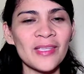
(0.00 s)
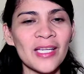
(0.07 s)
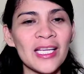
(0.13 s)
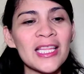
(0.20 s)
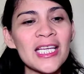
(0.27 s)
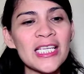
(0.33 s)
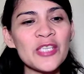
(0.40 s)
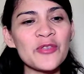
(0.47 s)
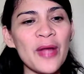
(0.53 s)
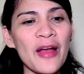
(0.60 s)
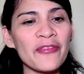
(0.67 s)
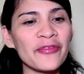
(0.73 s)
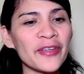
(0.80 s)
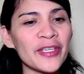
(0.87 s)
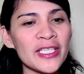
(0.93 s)
This
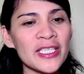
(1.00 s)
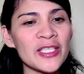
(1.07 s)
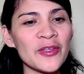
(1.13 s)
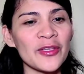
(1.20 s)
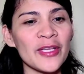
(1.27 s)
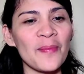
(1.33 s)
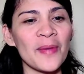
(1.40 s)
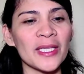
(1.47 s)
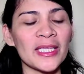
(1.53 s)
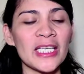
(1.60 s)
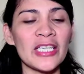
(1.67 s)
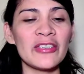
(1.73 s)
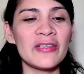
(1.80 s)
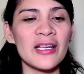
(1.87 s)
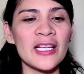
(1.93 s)
refers to the
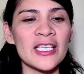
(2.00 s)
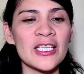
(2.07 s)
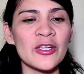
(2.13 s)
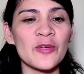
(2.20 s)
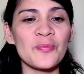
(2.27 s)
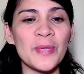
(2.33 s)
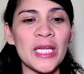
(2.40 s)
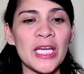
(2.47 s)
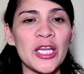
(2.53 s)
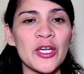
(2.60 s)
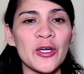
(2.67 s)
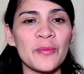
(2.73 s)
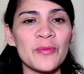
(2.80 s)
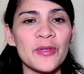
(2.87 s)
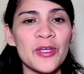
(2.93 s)
materials or
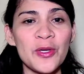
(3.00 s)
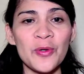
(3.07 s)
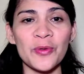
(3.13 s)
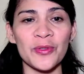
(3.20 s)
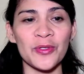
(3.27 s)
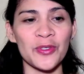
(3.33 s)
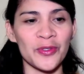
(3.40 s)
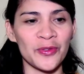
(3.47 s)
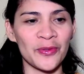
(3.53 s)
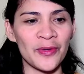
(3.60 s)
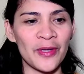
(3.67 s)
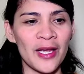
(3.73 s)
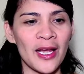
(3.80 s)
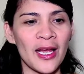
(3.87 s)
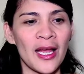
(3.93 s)
medium used.
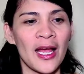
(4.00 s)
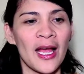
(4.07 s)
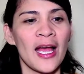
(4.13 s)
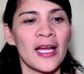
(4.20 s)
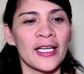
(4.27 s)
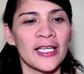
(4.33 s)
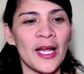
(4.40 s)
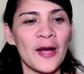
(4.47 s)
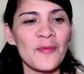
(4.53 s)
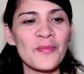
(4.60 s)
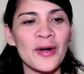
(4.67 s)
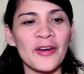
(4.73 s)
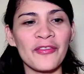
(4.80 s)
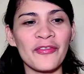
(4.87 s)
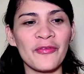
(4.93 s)

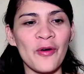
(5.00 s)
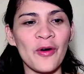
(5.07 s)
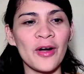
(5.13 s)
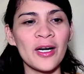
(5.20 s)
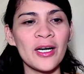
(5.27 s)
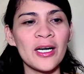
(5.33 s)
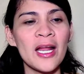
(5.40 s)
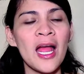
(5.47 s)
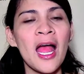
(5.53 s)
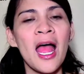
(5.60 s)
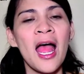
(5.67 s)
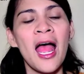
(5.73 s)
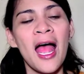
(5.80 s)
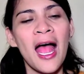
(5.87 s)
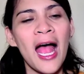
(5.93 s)
Number four,
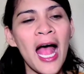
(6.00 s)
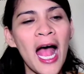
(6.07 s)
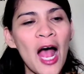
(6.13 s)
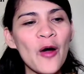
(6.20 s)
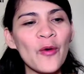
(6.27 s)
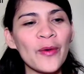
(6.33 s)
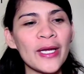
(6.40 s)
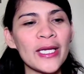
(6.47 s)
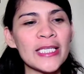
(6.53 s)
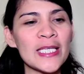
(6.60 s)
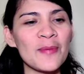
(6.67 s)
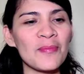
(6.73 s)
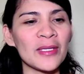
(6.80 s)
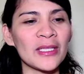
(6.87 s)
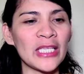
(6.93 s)
how is
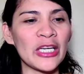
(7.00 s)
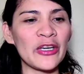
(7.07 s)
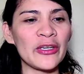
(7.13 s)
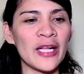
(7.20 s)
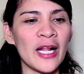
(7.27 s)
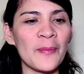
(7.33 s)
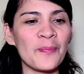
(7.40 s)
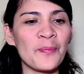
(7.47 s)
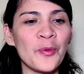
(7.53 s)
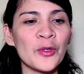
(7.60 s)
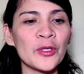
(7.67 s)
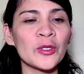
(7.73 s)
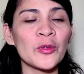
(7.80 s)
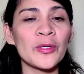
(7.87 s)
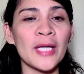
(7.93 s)
the material
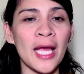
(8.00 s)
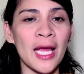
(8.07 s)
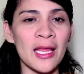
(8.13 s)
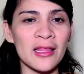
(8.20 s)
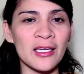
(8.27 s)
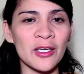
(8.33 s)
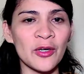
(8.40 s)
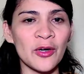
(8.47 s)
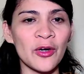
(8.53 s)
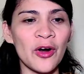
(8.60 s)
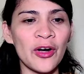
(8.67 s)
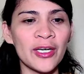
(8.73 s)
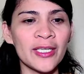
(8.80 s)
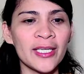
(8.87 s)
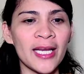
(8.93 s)
put together or
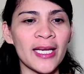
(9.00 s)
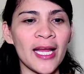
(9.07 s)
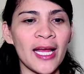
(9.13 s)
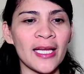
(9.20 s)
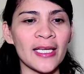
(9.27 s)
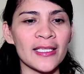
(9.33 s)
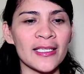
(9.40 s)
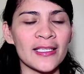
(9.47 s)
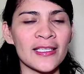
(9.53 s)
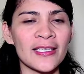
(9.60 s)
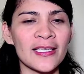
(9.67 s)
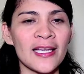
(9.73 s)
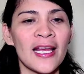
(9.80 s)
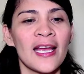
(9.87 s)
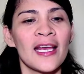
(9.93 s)

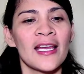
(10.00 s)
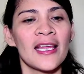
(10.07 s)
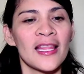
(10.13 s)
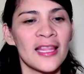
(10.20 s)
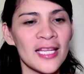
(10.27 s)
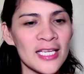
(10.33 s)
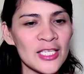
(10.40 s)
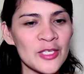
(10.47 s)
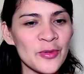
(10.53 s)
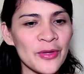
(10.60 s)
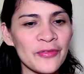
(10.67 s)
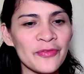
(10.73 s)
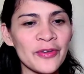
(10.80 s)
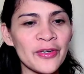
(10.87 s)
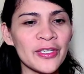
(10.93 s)
organized? This
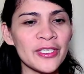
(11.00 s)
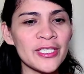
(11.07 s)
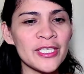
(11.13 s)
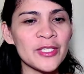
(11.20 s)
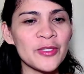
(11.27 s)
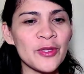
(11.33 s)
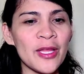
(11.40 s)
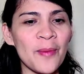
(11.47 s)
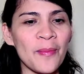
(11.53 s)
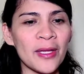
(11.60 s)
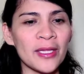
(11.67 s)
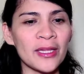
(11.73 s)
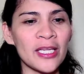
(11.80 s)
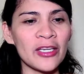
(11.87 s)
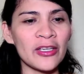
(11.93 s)
refers to the
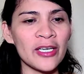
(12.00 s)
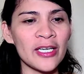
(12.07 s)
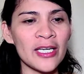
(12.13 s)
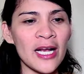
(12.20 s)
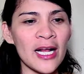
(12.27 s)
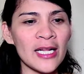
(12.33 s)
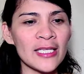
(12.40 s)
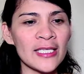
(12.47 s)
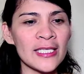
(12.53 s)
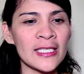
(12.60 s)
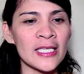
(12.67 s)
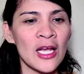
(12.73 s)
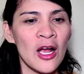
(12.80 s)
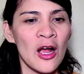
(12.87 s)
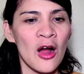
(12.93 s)

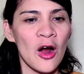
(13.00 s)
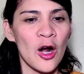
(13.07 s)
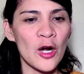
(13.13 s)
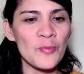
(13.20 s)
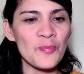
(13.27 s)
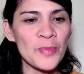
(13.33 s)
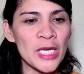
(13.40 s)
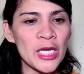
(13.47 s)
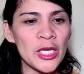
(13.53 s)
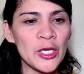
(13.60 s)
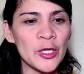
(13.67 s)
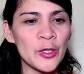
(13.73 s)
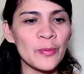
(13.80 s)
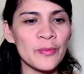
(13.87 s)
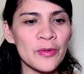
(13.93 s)
materials or
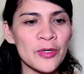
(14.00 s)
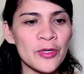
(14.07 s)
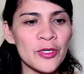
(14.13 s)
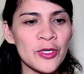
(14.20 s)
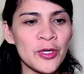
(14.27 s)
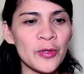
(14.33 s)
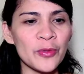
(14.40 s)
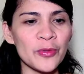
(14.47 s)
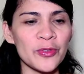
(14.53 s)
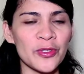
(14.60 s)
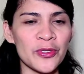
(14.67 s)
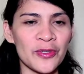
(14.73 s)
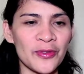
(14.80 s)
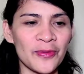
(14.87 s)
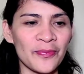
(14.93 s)
medium
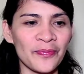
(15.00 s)
used.